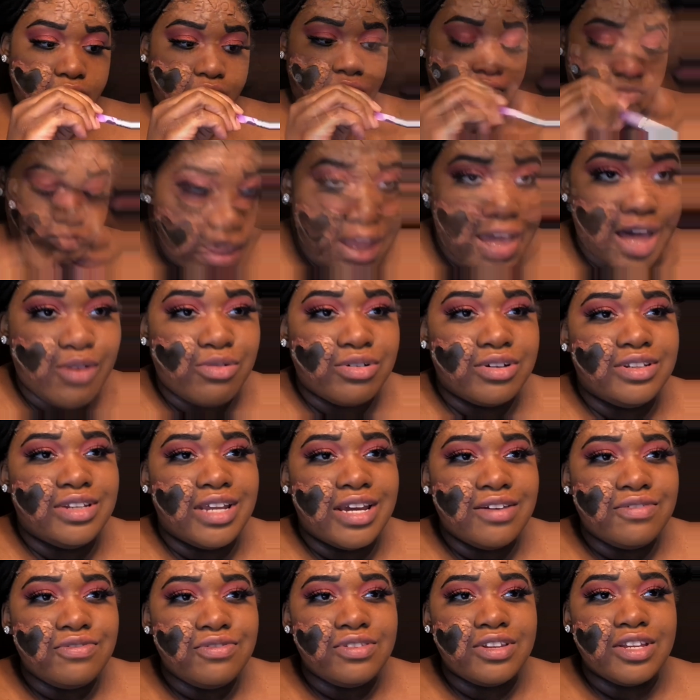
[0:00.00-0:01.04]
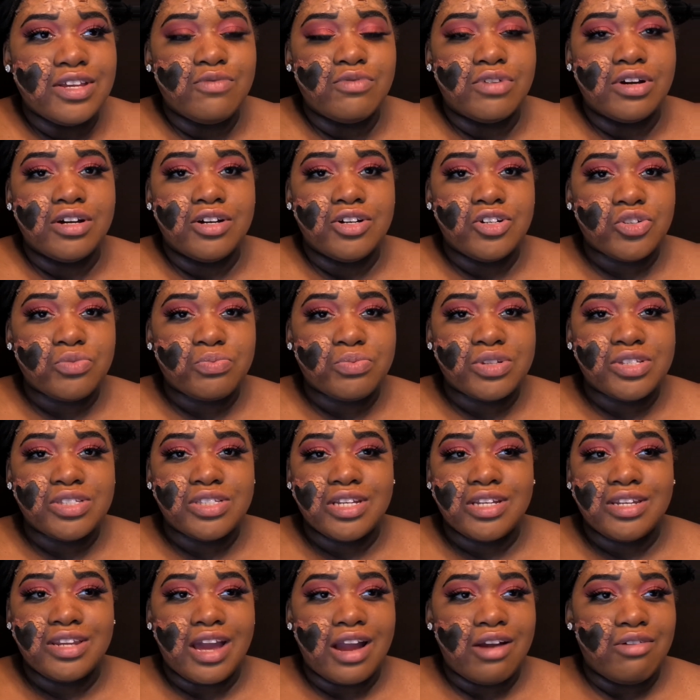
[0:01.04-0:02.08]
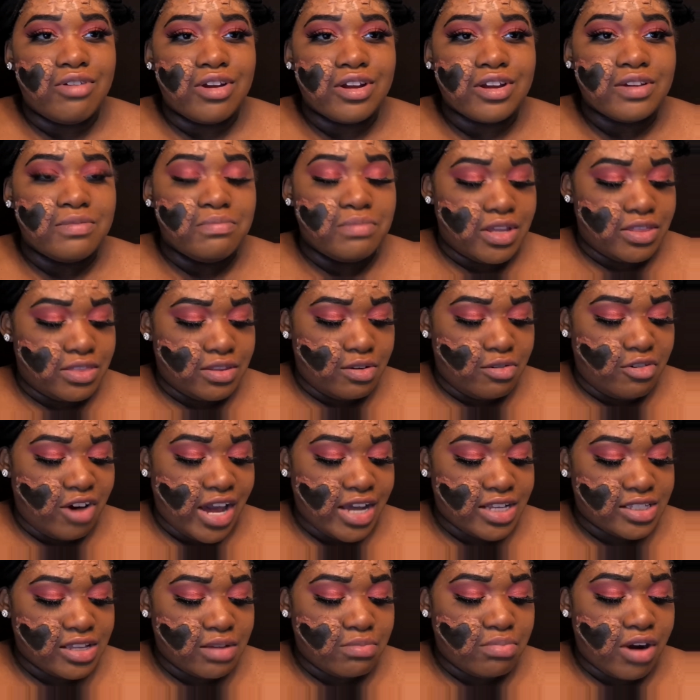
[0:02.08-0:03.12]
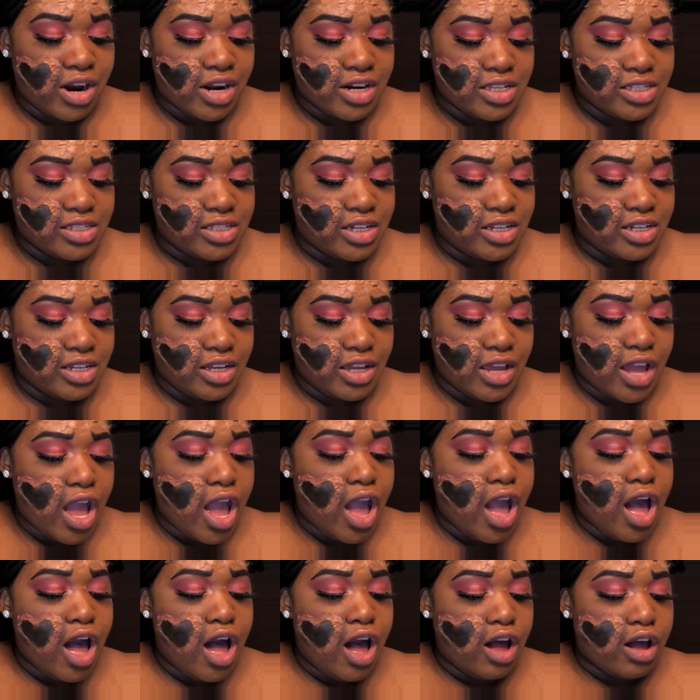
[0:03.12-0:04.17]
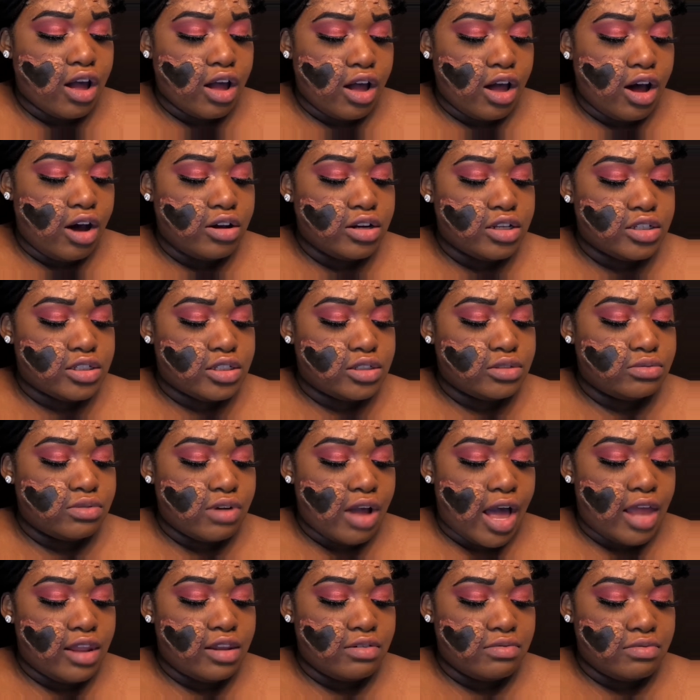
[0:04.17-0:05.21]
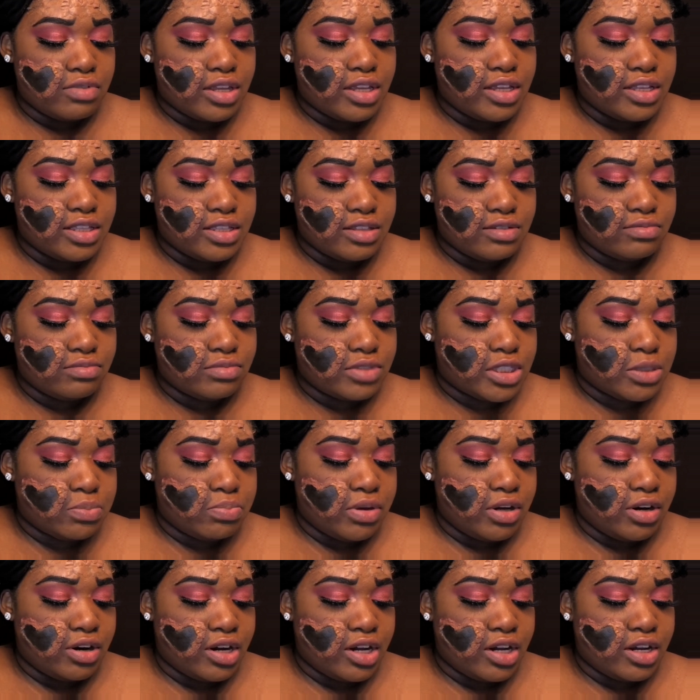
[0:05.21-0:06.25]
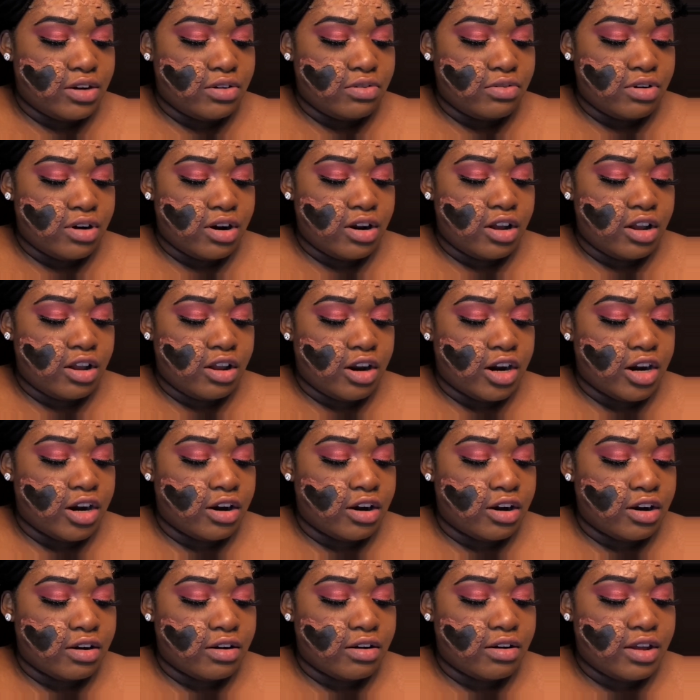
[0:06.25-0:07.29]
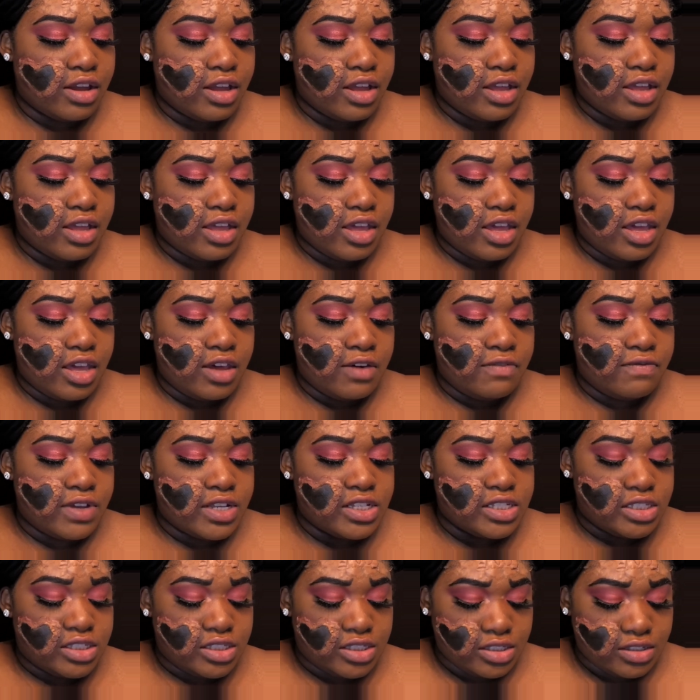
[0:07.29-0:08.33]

I would definitely 100% not recommend the wax at Party City. Go to Halloween Spirit or your SFX